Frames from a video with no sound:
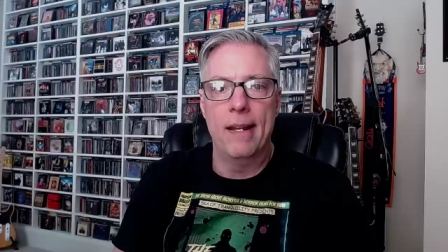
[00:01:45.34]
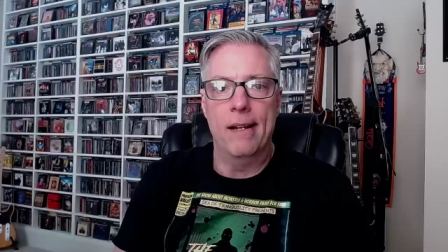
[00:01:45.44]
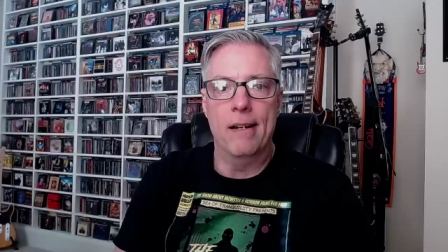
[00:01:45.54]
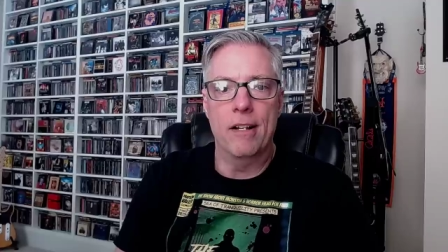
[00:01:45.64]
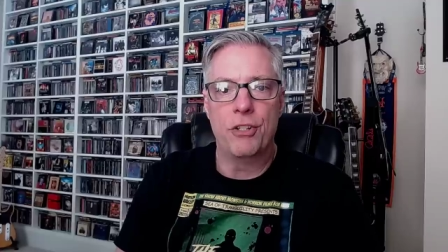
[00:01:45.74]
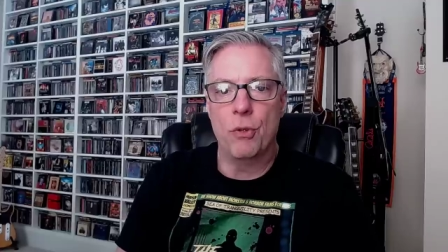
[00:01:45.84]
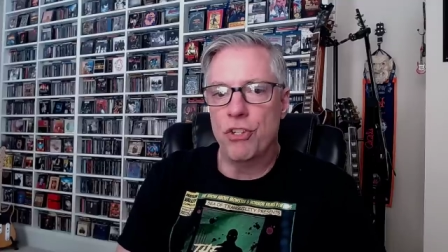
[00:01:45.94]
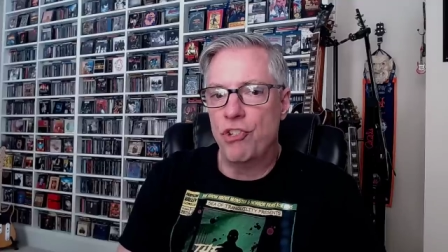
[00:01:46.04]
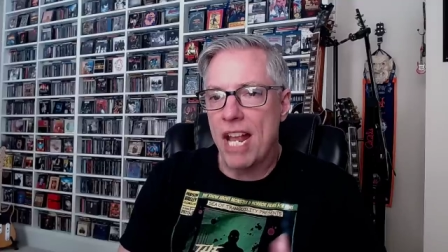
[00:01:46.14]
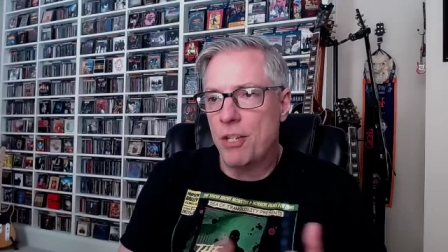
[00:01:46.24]
Uh, so
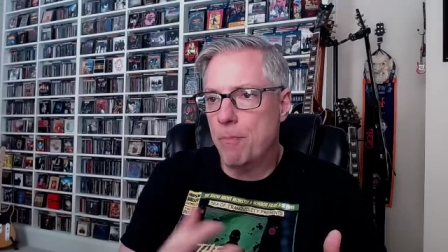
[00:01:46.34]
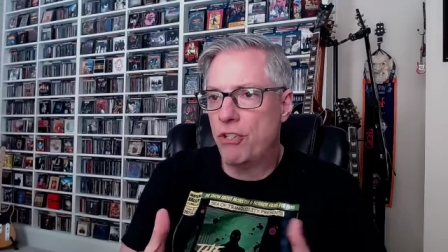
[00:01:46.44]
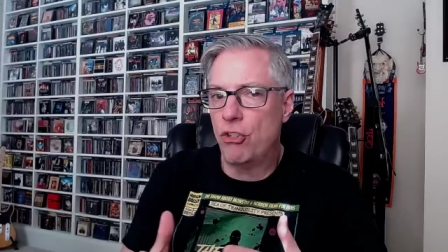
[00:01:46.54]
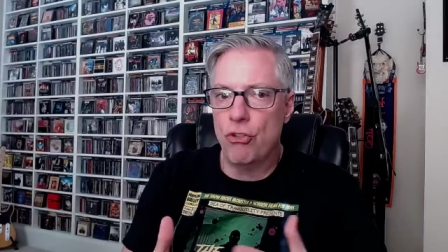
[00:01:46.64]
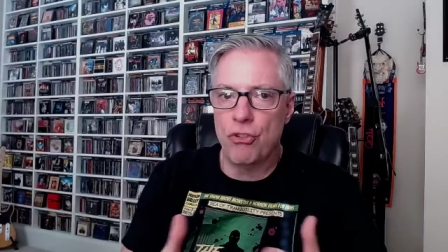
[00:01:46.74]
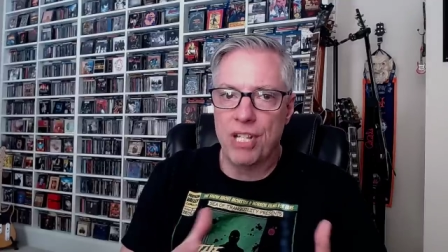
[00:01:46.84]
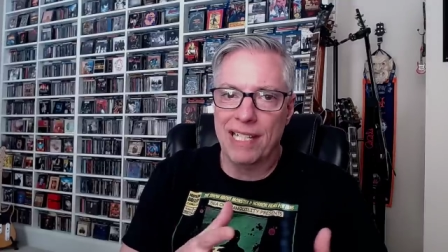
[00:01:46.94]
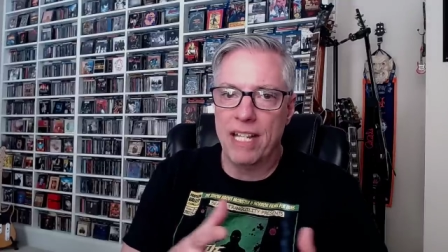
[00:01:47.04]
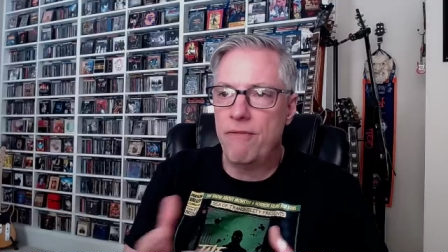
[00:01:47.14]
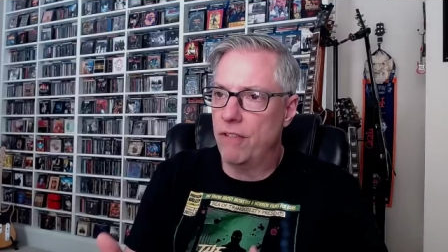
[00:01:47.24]
the Jazz Messengers in the
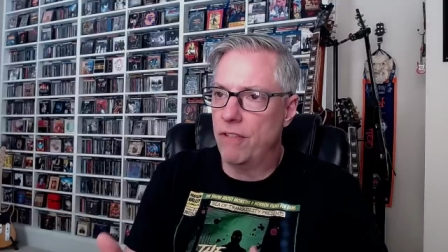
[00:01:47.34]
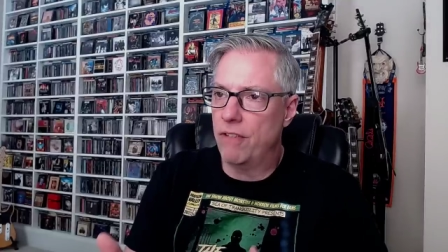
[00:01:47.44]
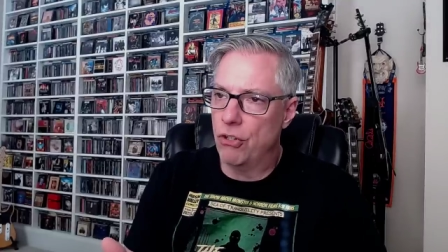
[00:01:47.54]
late 50s,